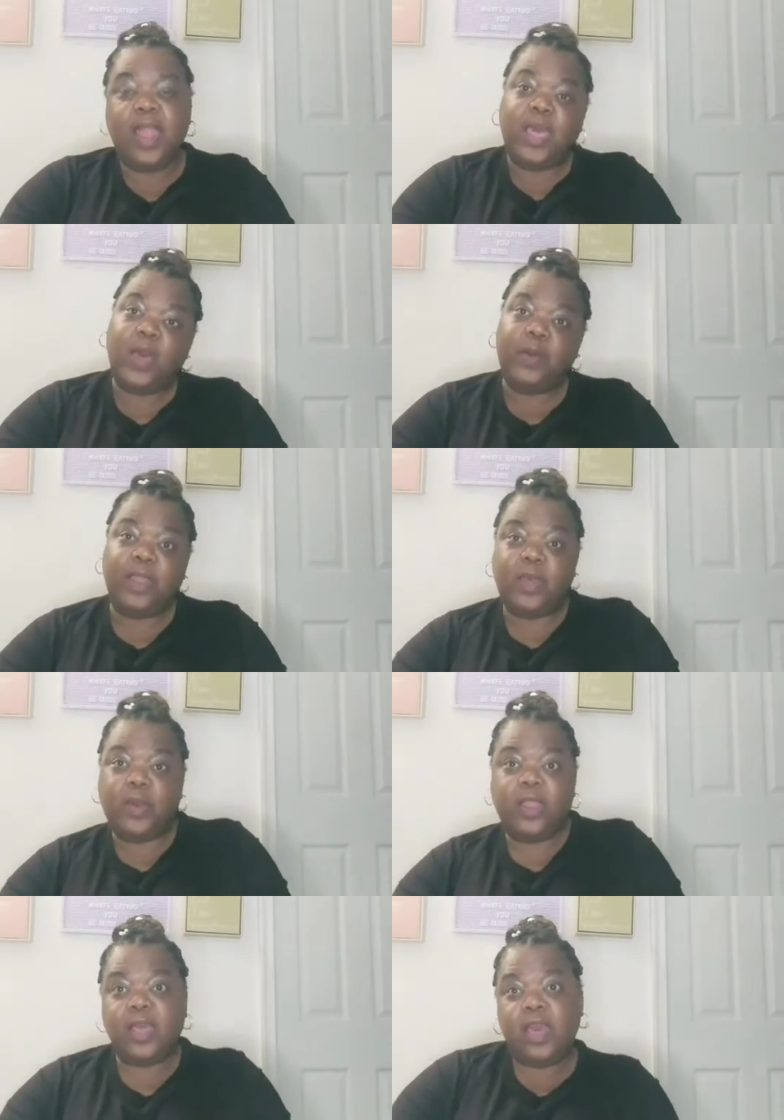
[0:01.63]
Hello, hello,
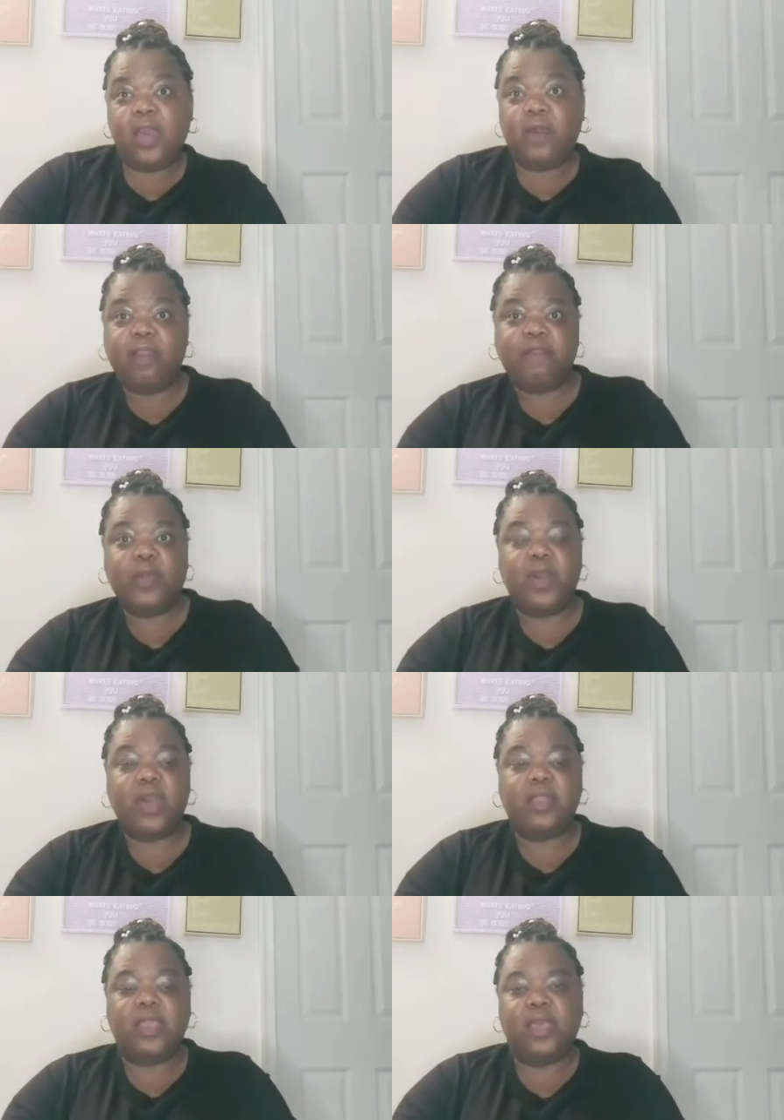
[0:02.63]
hello,
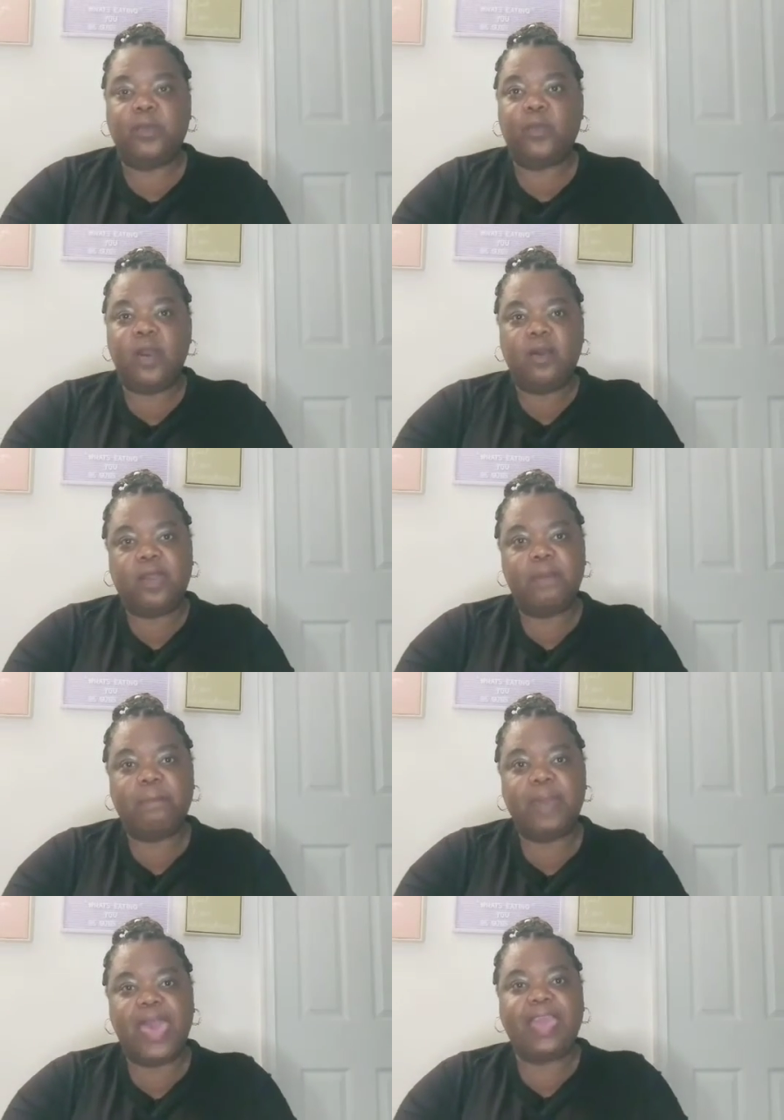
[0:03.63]
everyone, and welcome
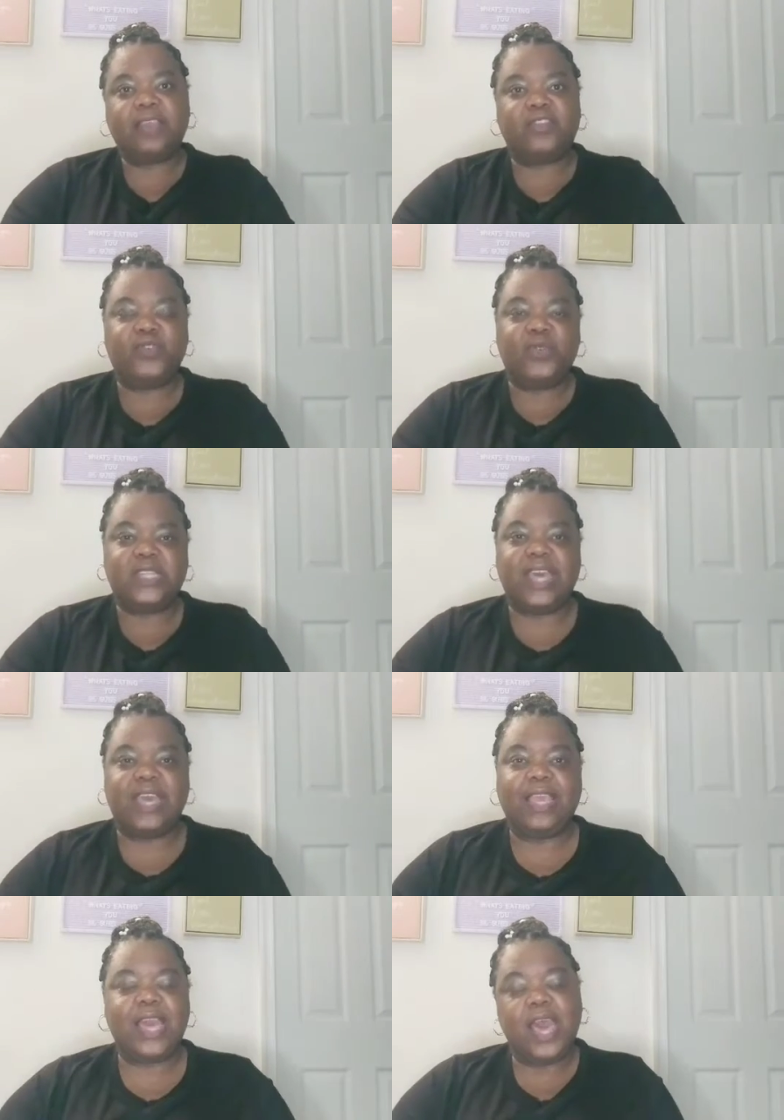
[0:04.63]
back
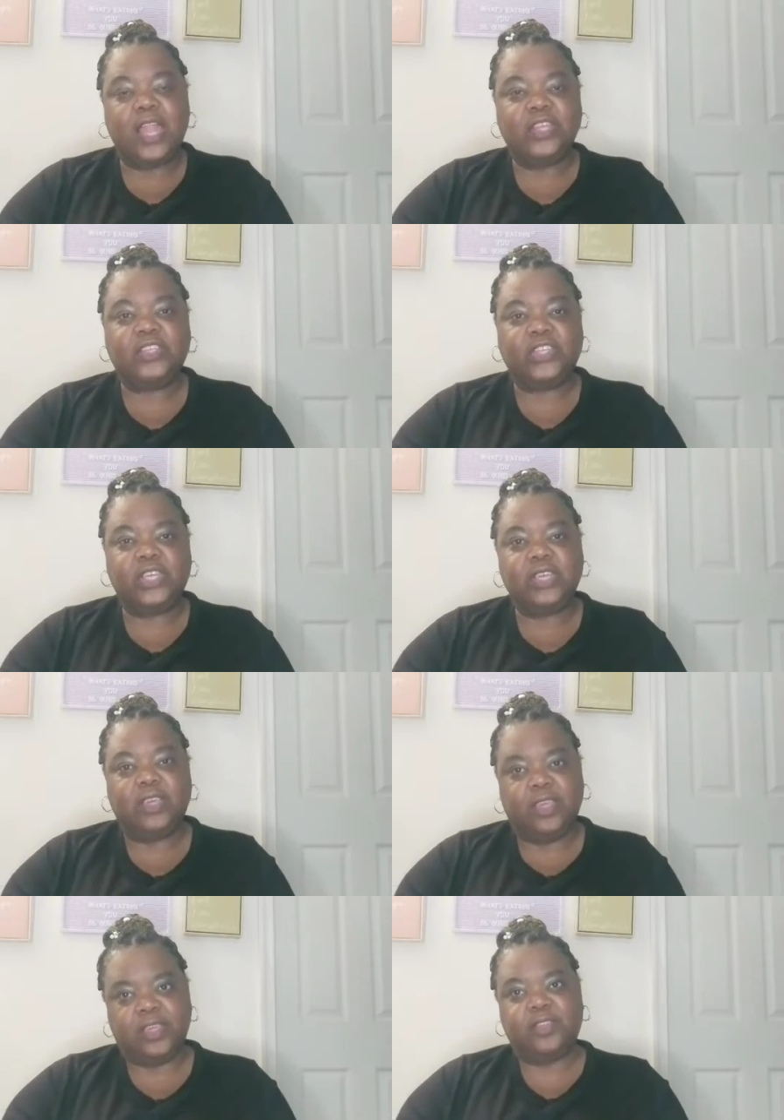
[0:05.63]
to
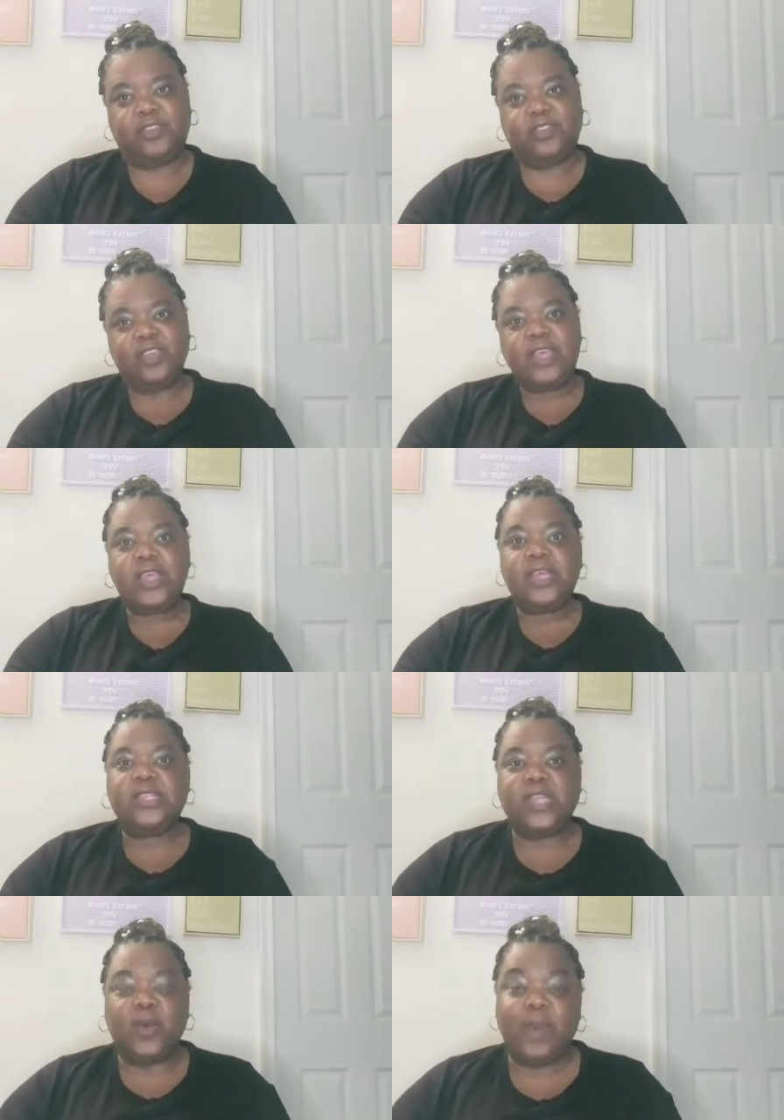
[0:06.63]
Psychology Eats.
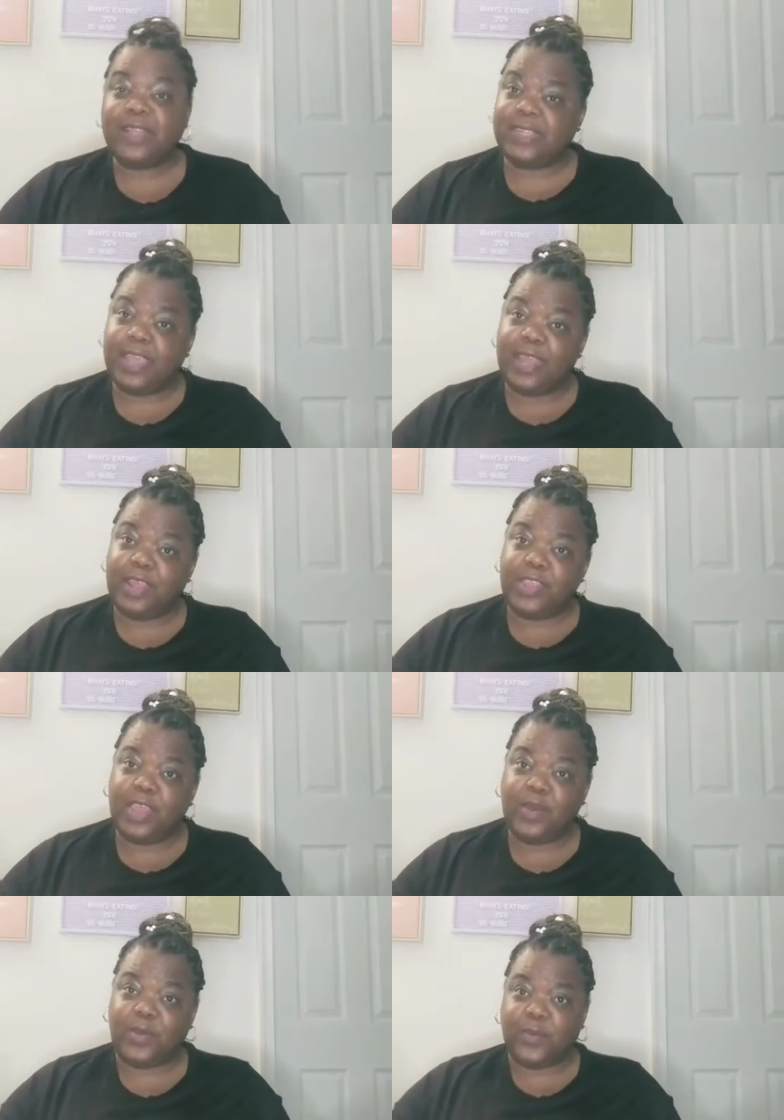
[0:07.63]
So, what's eating
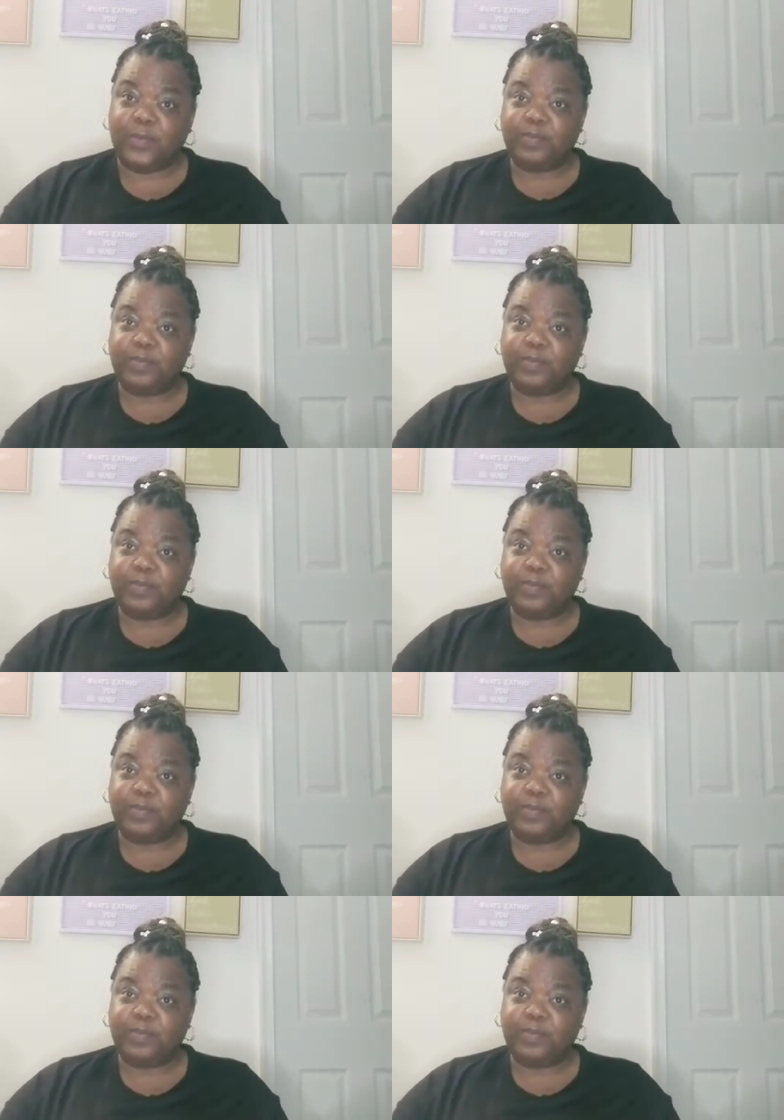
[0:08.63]
you?